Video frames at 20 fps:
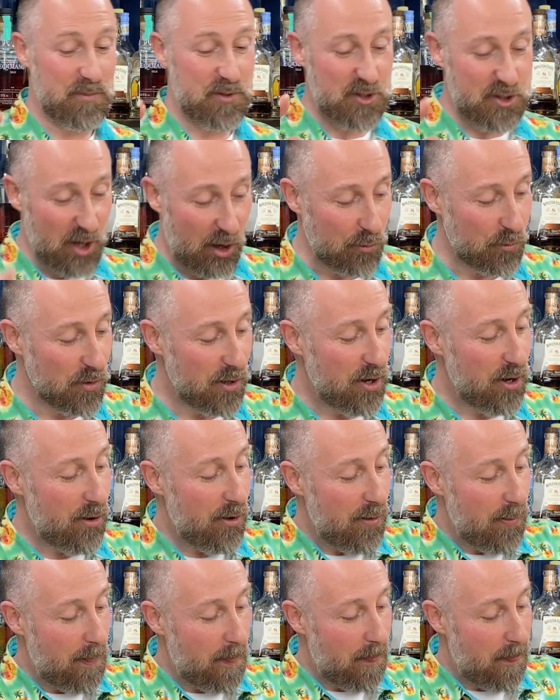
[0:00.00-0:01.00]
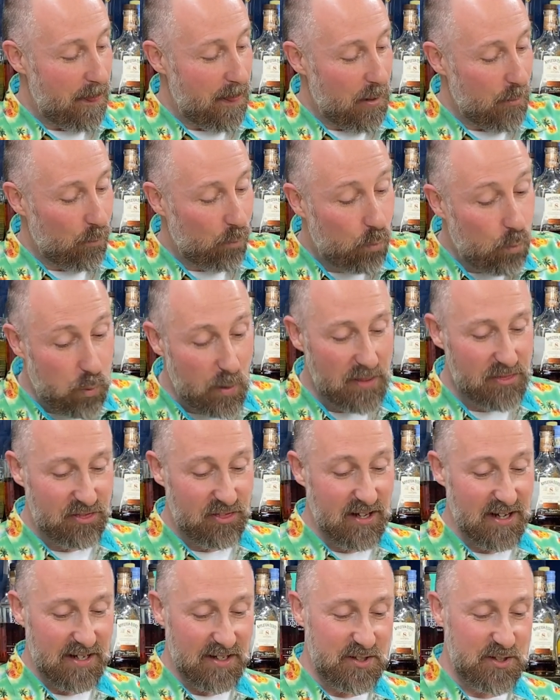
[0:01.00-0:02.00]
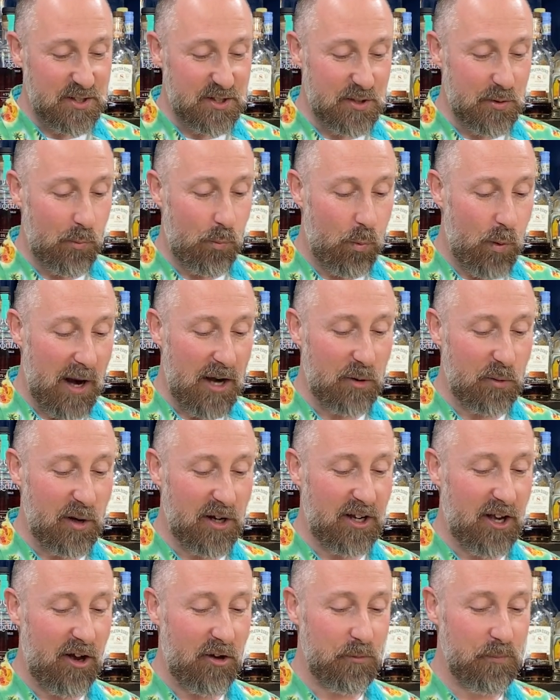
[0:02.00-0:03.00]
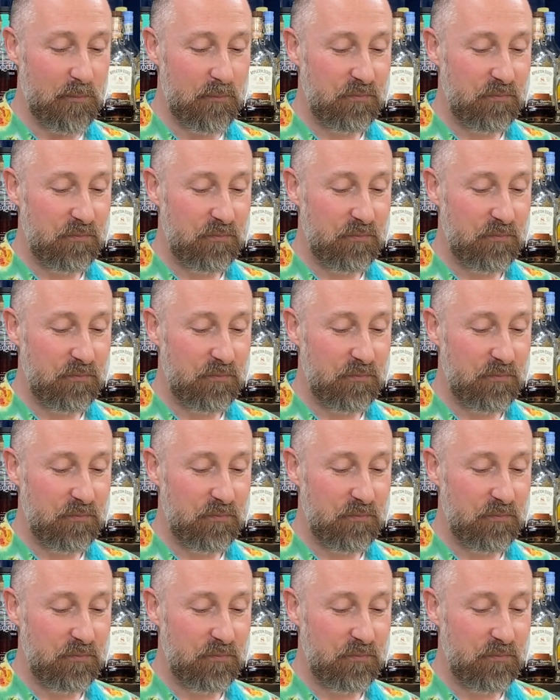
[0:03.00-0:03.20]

So with this, where do I go?